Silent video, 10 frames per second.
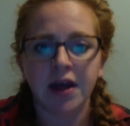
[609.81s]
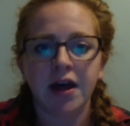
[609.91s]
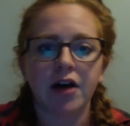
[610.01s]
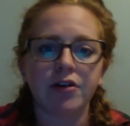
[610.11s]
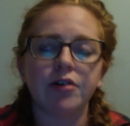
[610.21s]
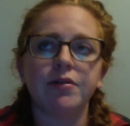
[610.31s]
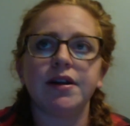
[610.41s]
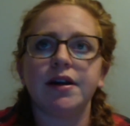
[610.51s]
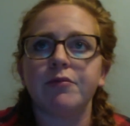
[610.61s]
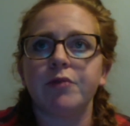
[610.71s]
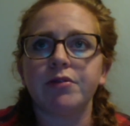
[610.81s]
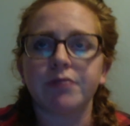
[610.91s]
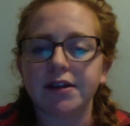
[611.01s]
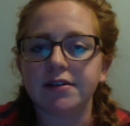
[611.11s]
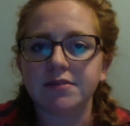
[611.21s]
I'll go in on one
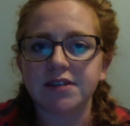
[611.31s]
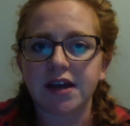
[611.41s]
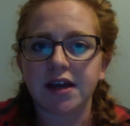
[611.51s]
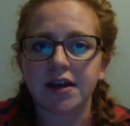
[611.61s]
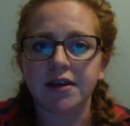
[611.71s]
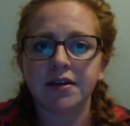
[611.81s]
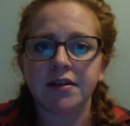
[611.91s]
random day,